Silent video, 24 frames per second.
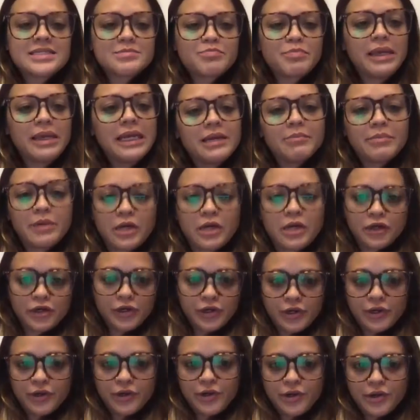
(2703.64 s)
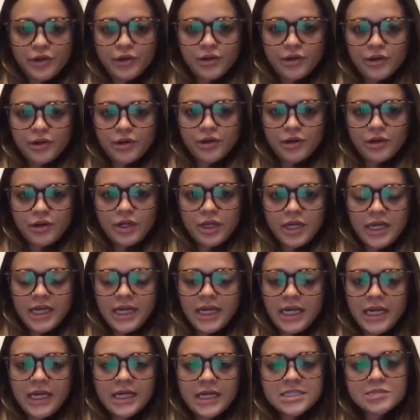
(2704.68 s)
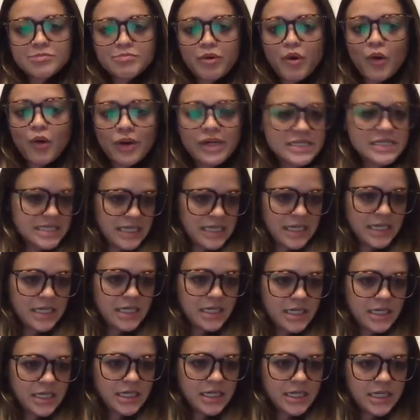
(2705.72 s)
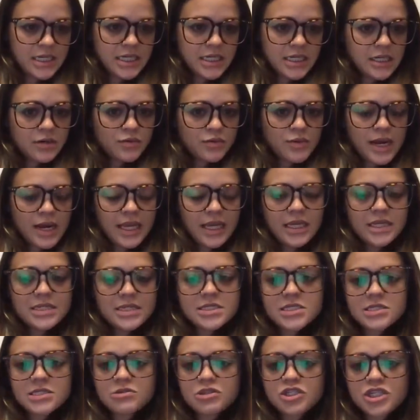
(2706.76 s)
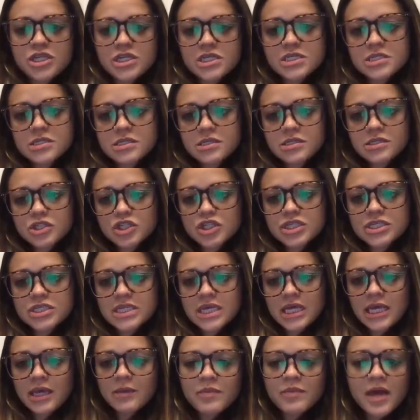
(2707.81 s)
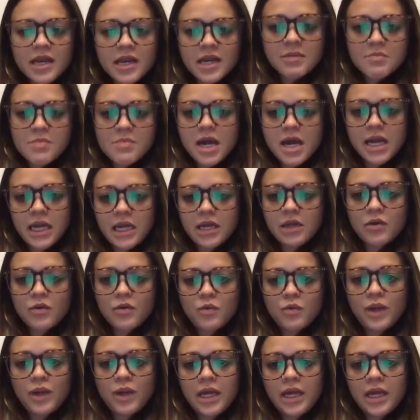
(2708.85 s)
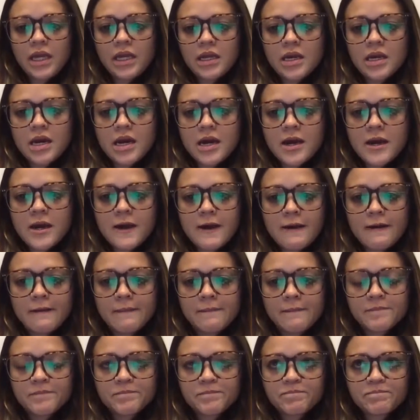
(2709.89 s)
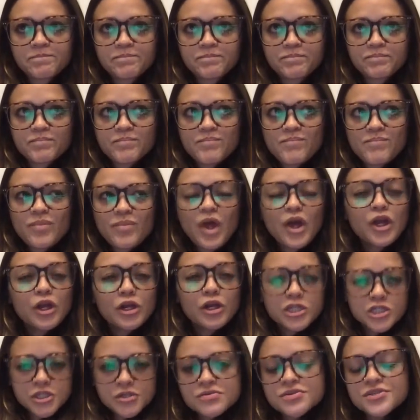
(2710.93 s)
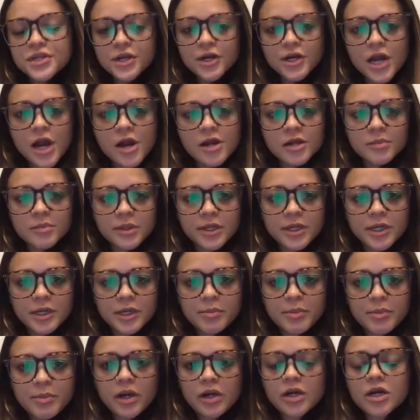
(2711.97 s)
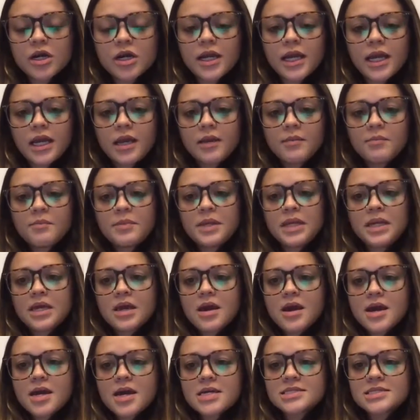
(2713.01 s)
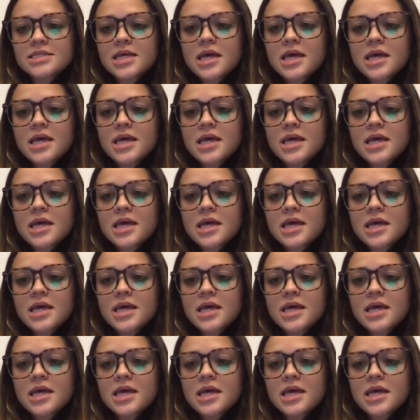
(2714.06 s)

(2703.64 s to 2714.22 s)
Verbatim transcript: peanut butter. It's poison, right? So just just keep that in mind when um, you're choosing your accountability partner because